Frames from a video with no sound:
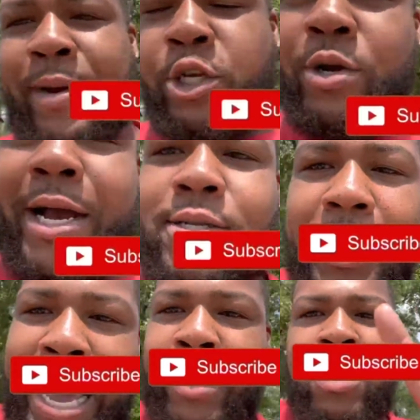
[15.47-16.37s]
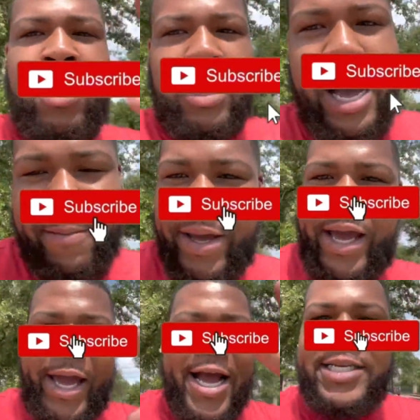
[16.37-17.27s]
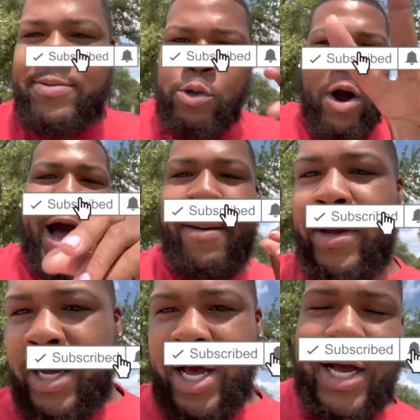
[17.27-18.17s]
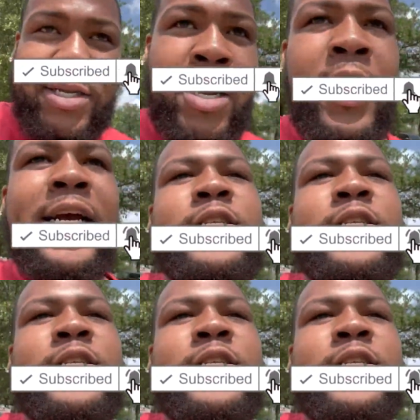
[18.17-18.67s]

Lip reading: make sure you guys like, comment, and subscribe, because it's